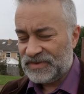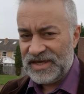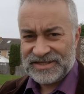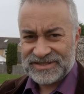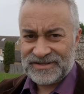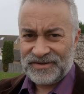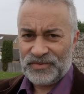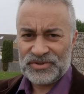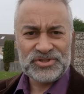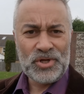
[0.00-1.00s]
This
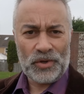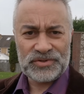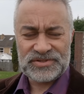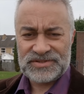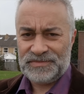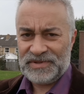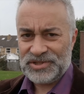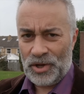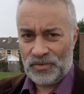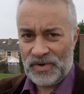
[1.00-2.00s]
was not to be
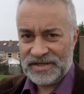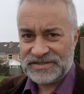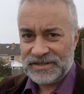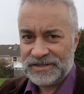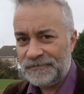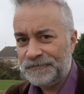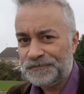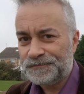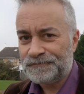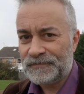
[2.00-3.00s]
tolerated.
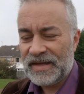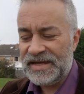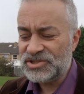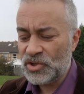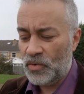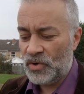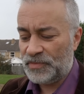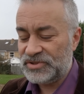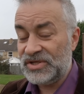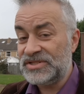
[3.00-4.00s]
He saw an
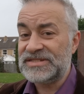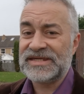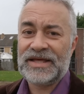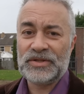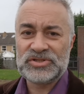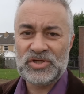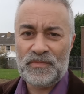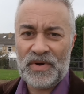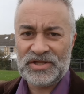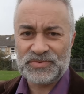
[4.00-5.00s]
opportunity to kill
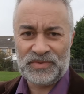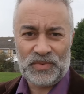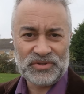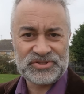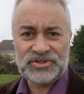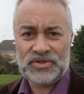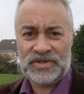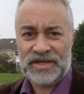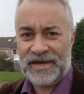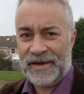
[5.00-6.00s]
two birds with one
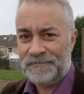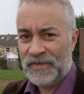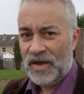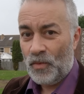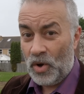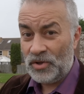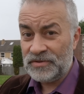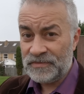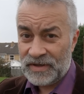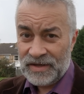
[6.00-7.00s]
stone here.
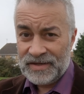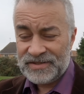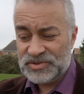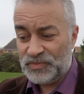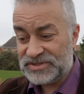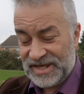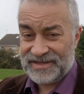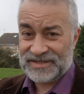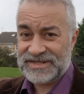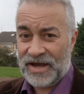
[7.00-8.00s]
One, to
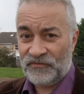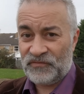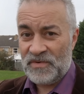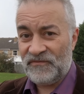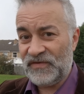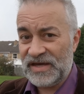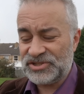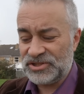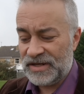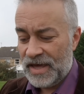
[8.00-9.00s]
protect the town from
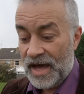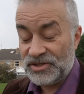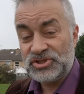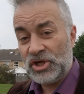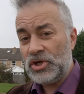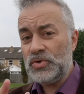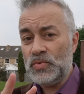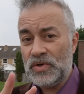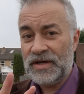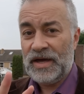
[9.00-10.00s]
invasion, and
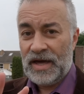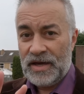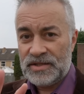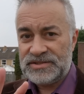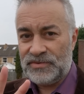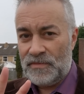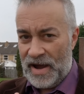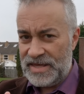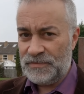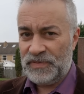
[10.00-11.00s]
two, to
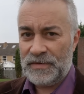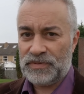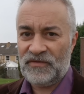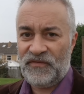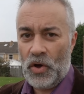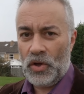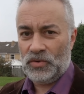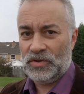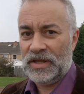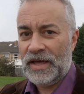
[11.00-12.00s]
remind the people of
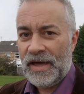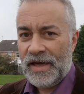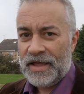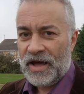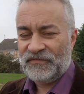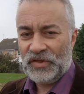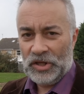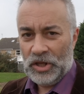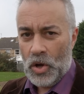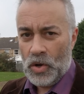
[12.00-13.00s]
Hull of the
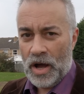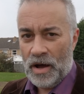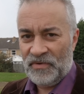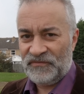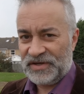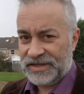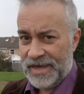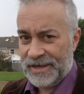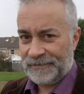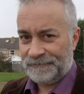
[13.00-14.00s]
long arm of the
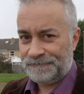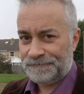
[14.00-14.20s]
king.